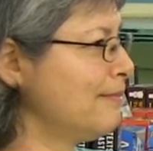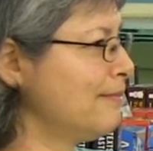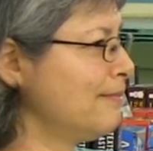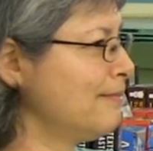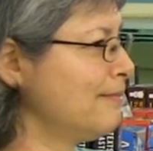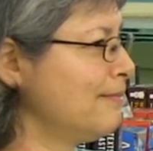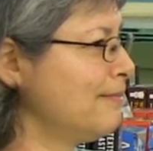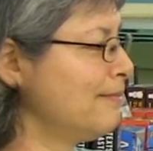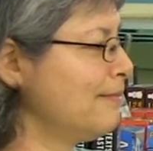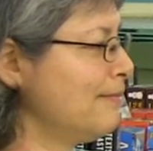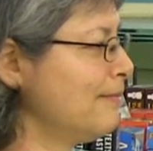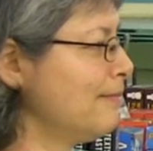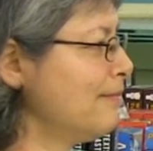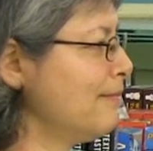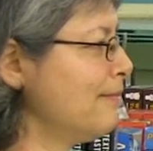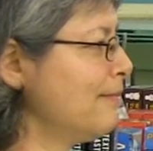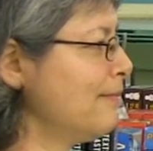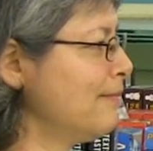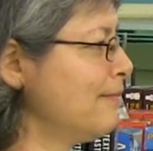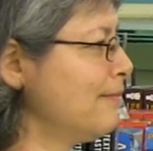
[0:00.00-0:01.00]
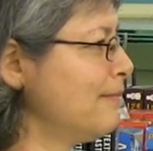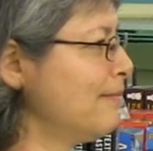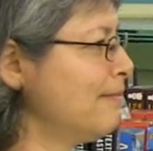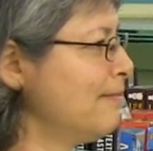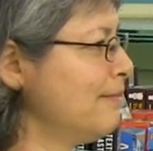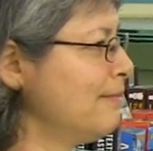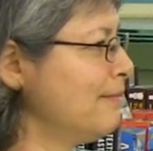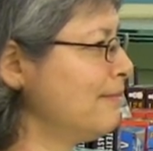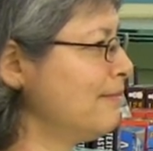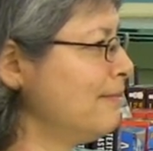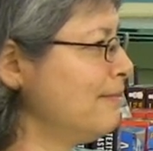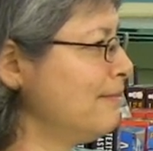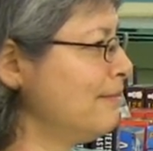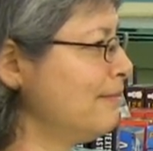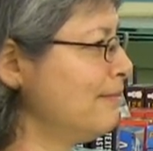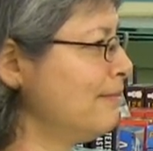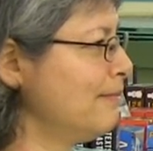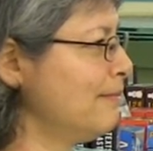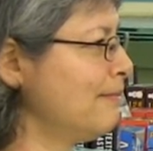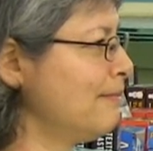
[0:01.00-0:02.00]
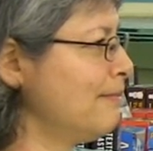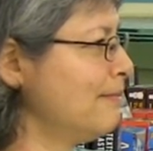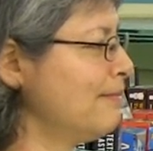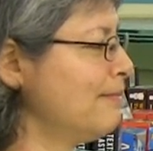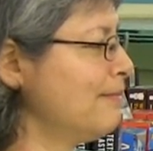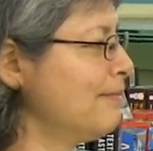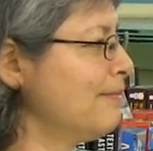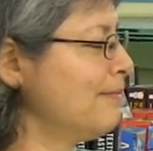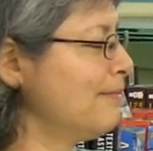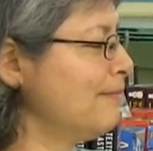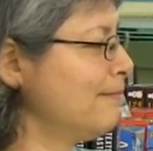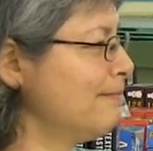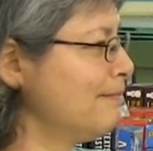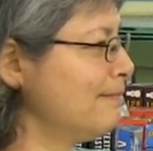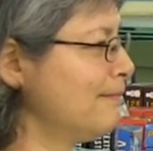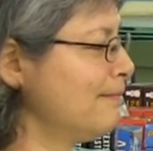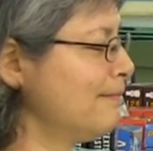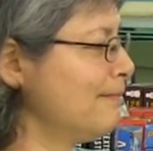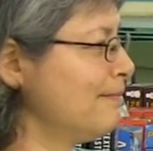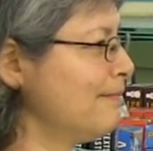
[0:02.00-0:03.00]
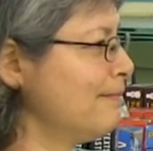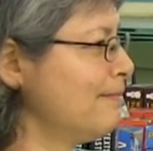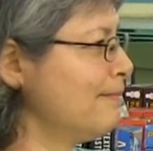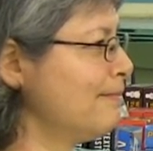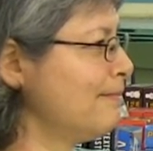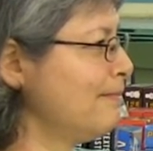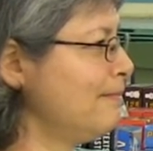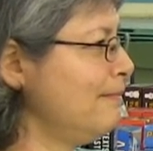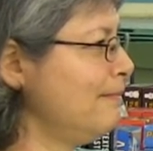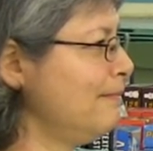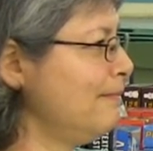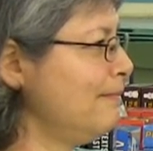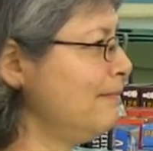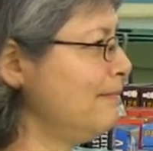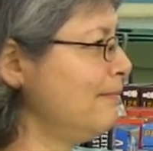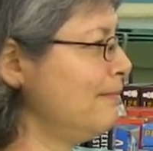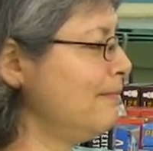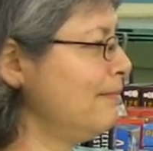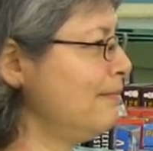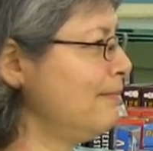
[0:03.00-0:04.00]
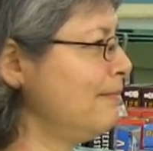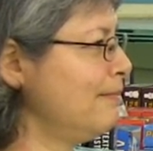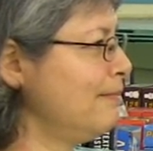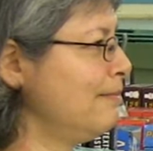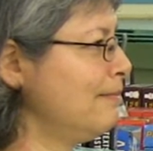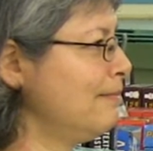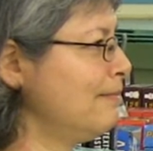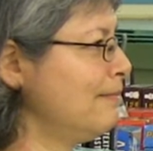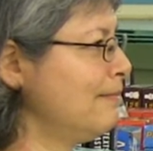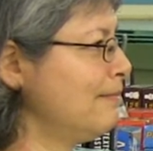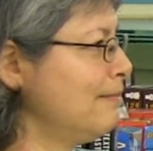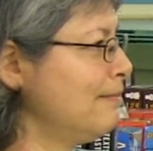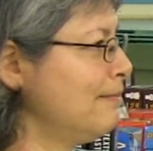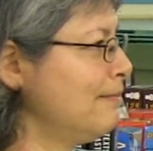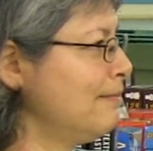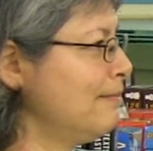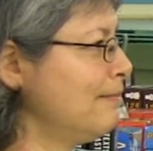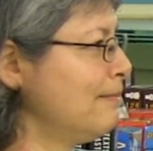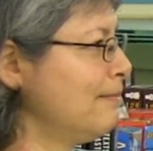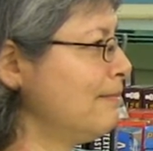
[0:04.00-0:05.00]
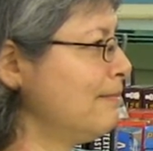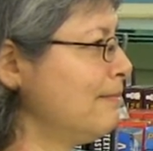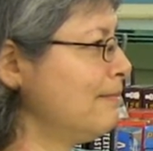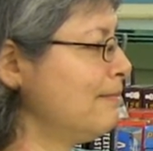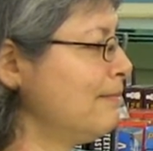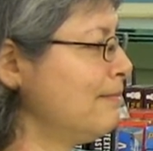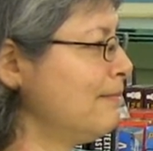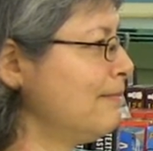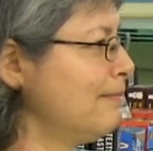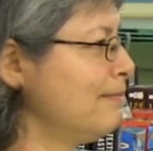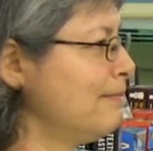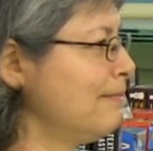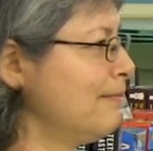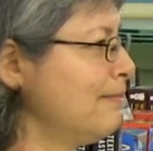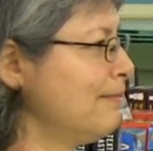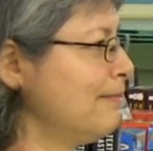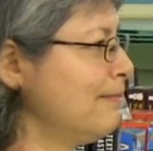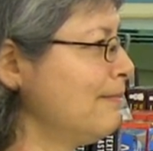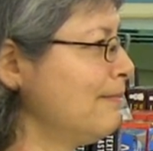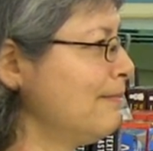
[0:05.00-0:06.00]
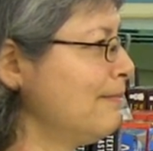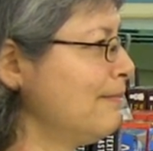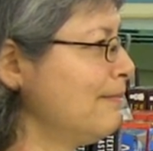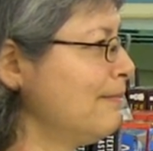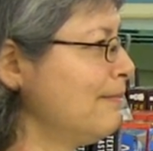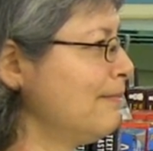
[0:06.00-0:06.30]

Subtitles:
[no speech]